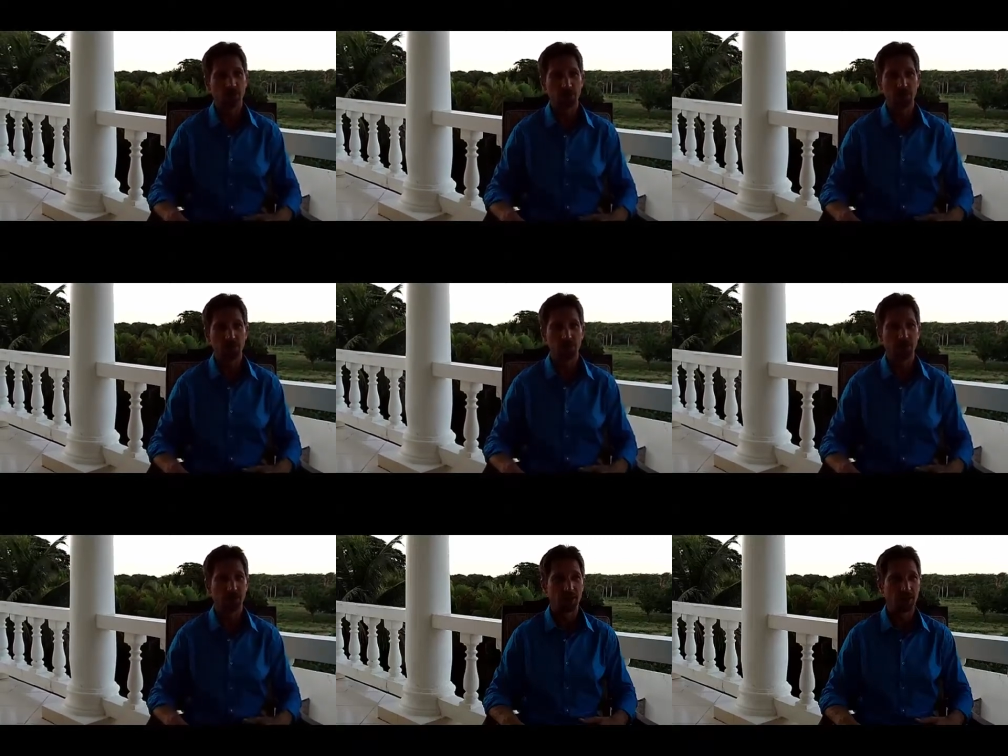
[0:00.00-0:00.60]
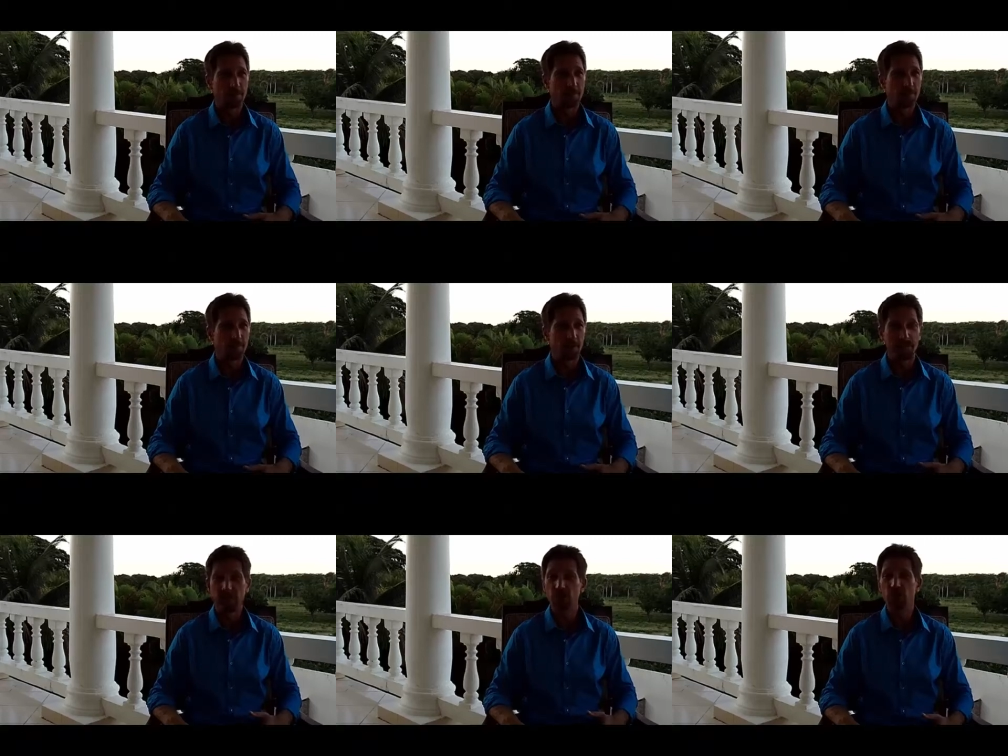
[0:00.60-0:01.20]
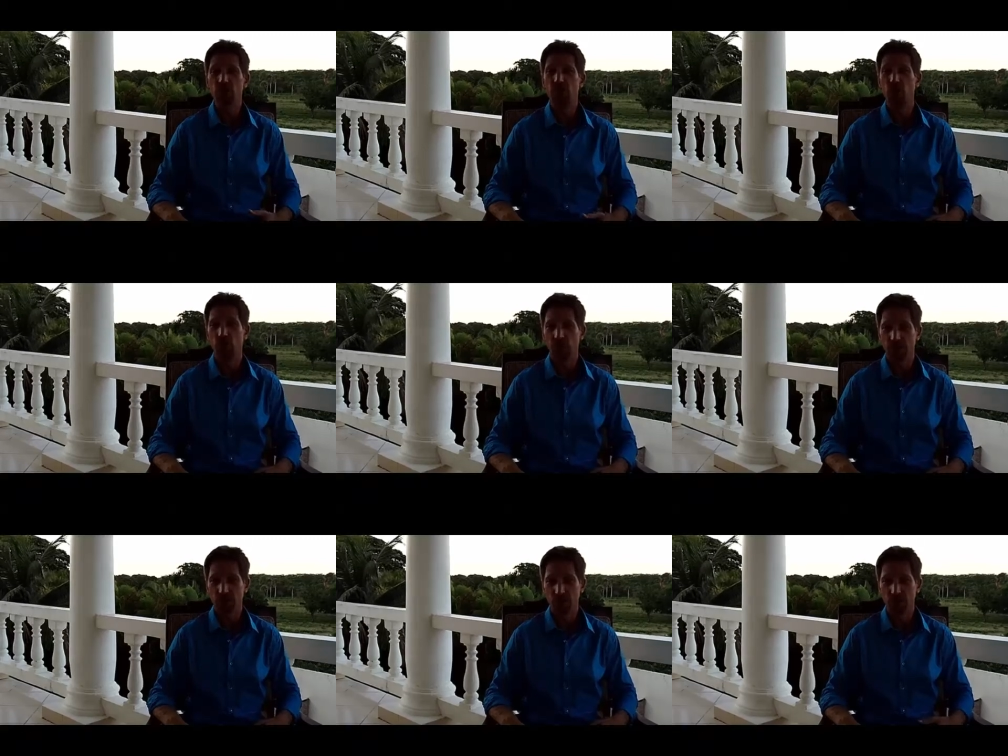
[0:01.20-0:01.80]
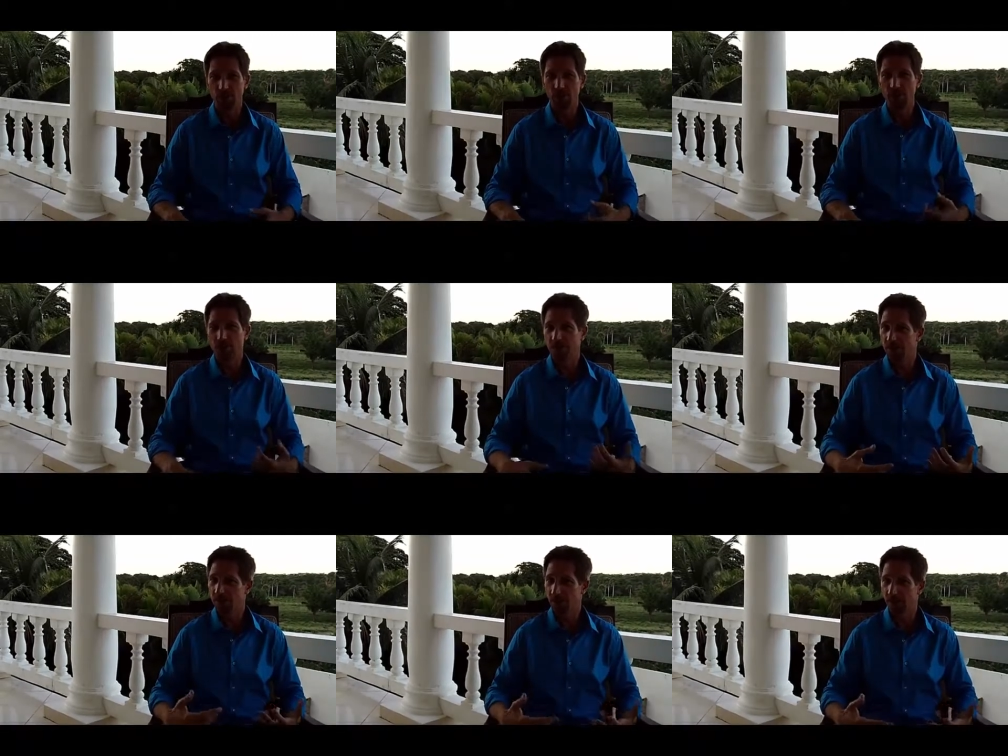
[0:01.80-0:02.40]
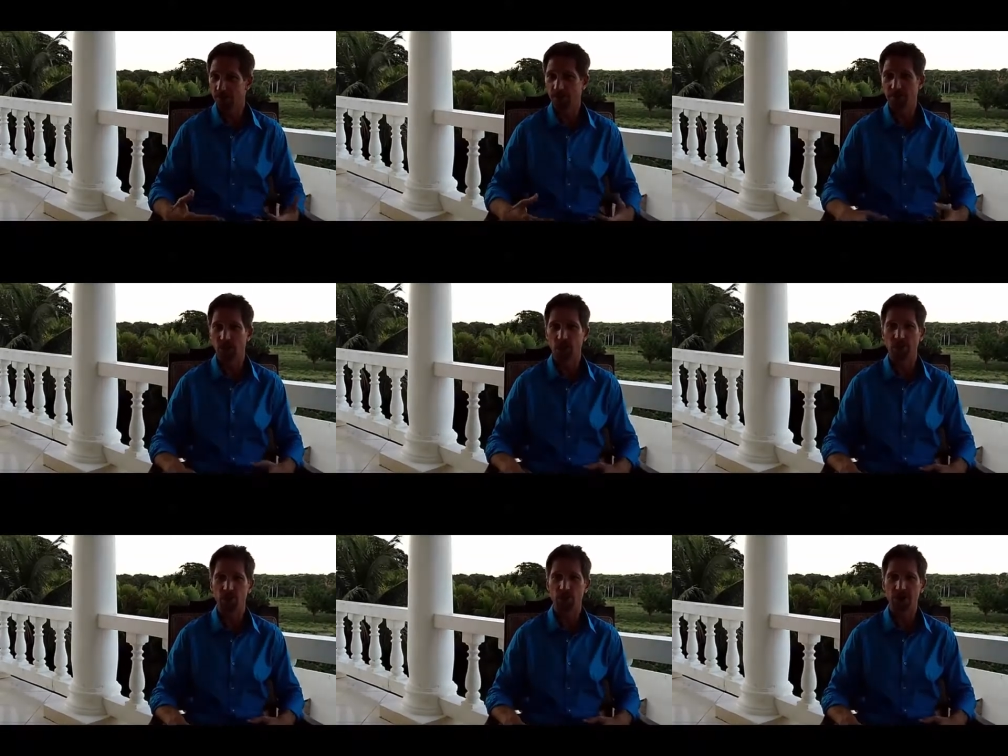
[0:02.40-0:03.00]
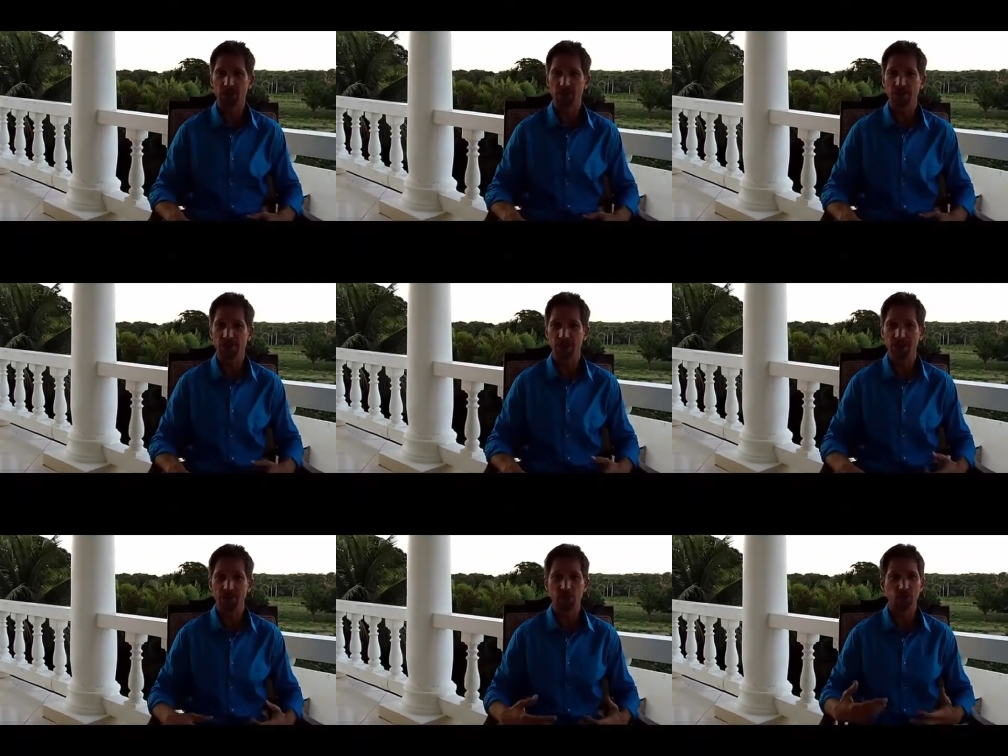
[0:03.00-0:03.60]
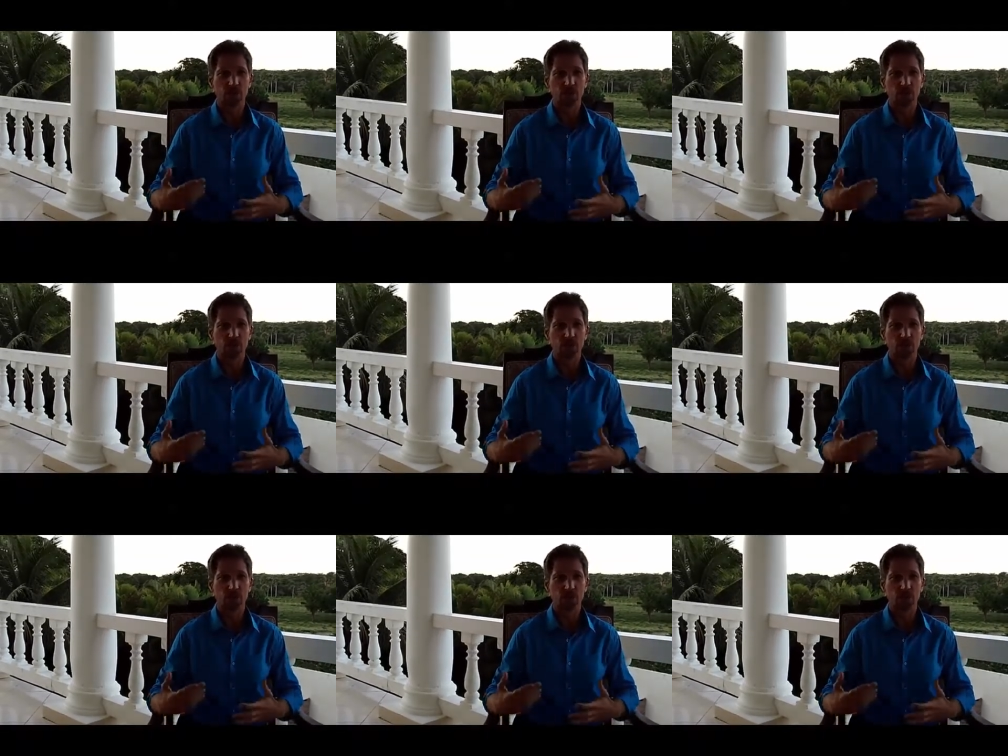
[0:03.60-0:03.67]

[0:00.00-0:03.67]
use a vision board and those types of law of attraction things.